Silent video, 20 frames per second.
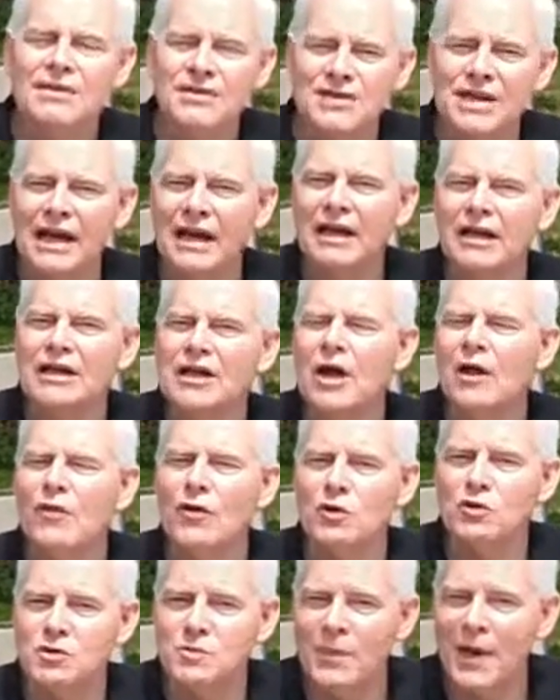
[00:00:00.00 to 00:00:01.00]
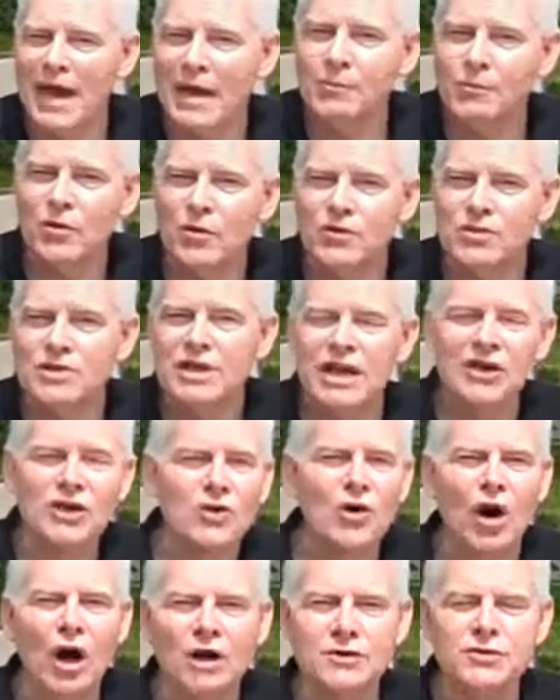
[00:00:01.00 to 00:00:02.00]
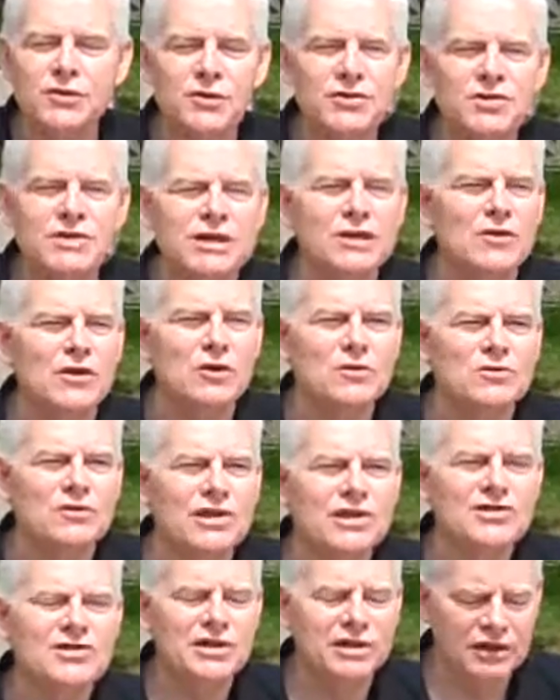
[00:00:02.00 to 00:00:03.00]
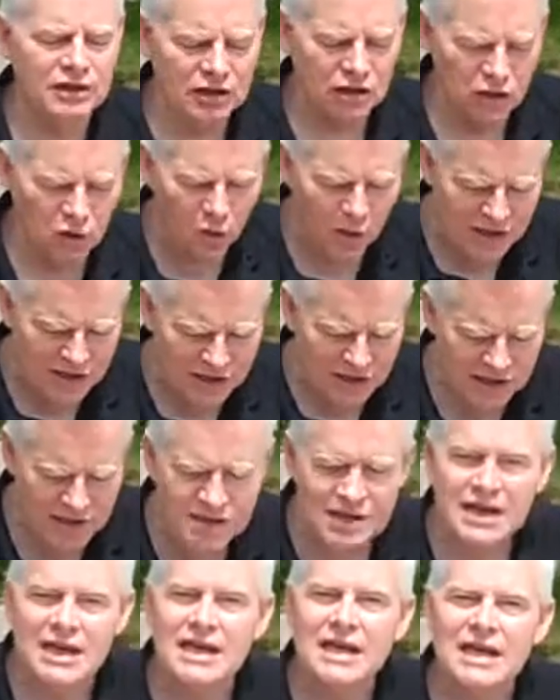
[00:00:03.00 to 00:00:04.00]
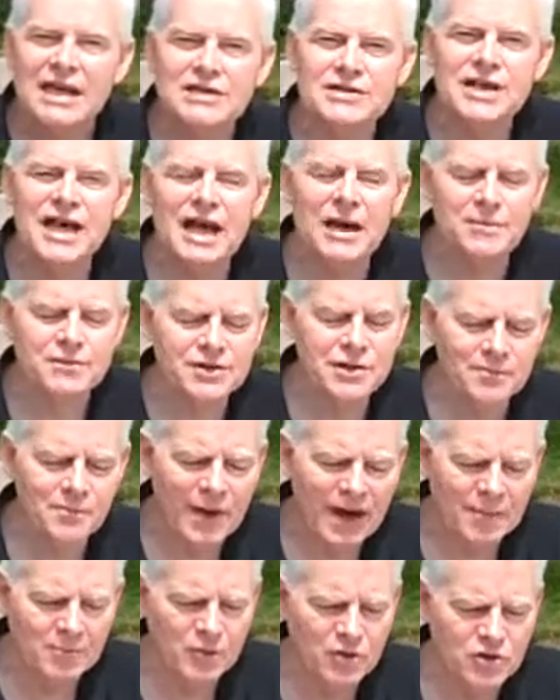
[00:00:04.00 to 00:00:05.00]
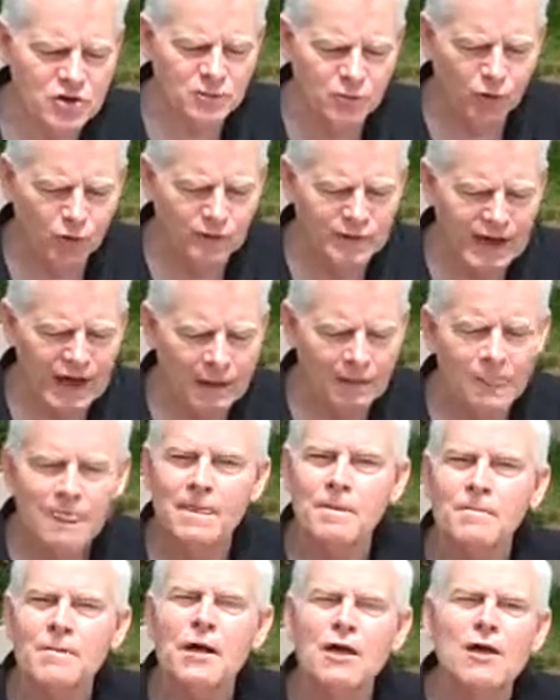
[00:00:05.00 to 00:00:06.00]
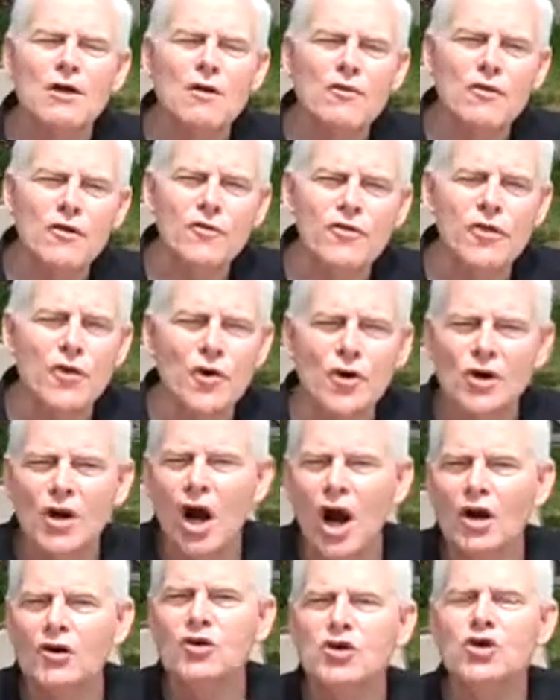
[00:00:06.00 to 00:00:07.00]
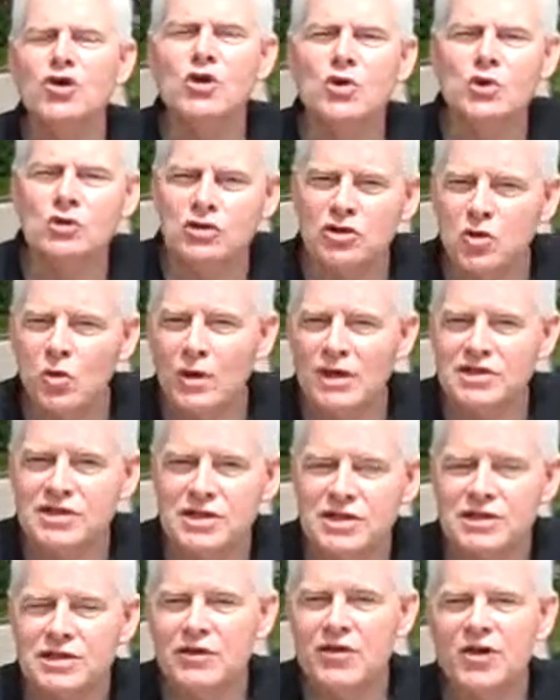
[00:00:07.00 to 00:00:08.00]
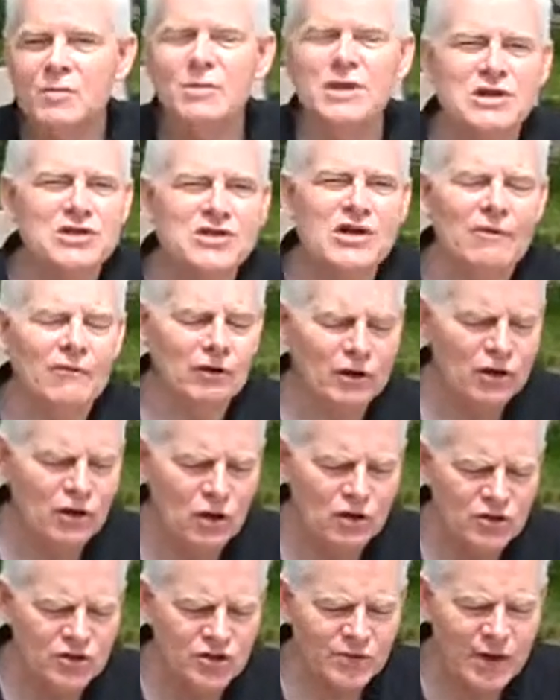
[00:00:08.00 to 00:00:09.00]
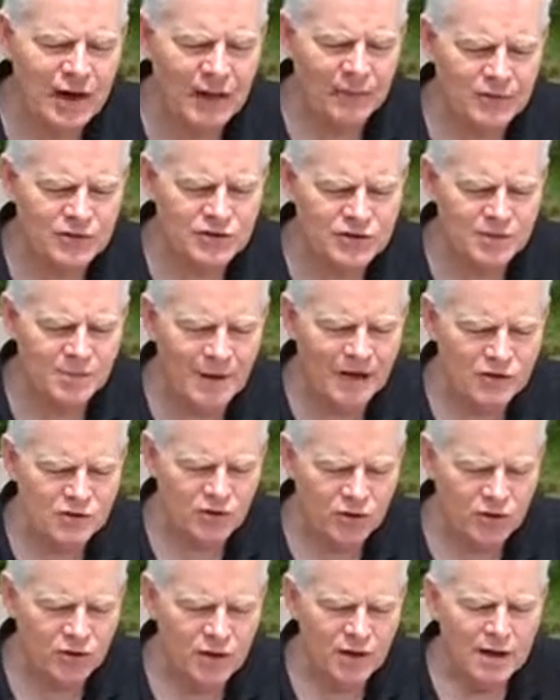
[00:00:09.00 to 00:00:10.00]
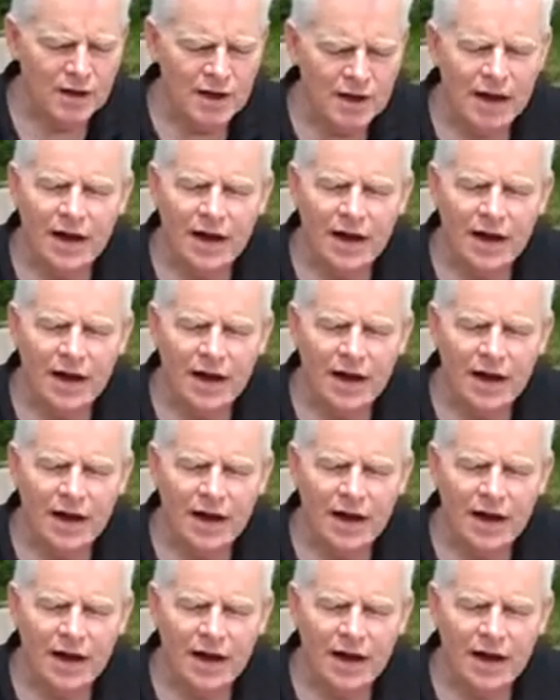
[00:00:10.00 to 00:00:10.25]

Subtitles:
The second are those papers, and you'll also see those listed in the quizzes, exams, and papers pull down. The third are news quizzes, and there'll be several of those throughout the semester,